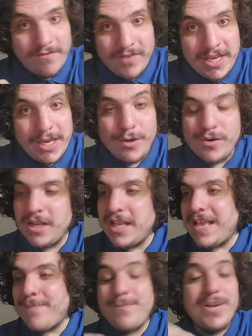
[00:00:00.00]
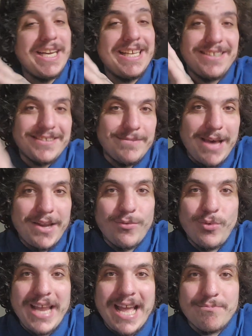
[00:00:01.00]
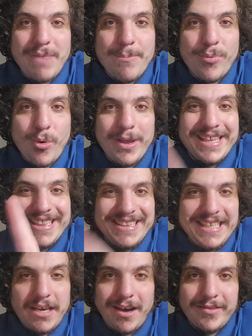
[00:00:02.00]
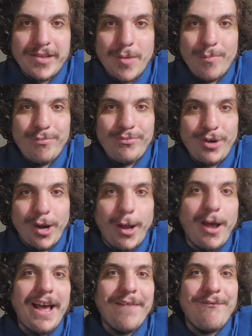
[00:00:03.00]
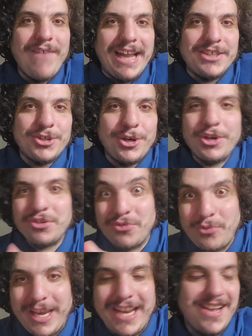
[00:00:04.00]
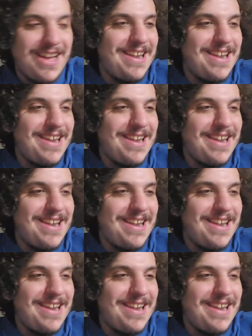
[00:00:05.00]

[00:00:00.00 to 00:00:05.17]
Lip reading: video, but it doesn't matter. We're at my boy Leon Raw Adventure 3.